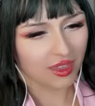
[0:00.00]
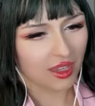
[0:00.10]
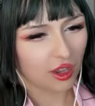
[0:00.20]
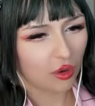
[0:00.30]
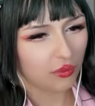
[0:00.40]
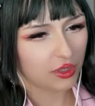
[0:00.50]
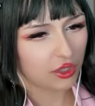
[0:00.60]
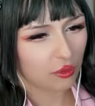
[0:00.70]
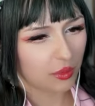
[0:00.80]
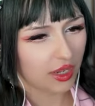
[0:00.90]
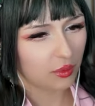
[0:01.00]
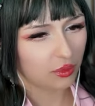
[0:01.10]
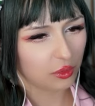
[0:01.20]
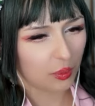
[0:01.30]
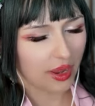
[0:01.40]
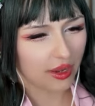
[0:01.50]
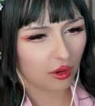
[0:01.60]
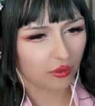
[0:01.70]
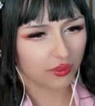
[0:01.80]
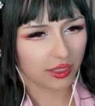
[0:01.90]
Hopefully she'll be able to pay
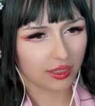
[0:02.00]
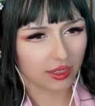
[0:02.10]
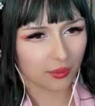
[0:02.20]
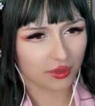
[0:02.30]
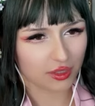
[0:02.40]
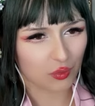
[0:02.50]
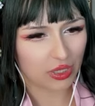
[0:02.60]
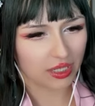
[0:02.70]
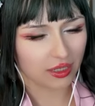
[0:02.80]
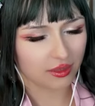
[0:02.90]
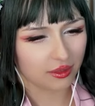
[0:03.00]
off the kidnappers quicker.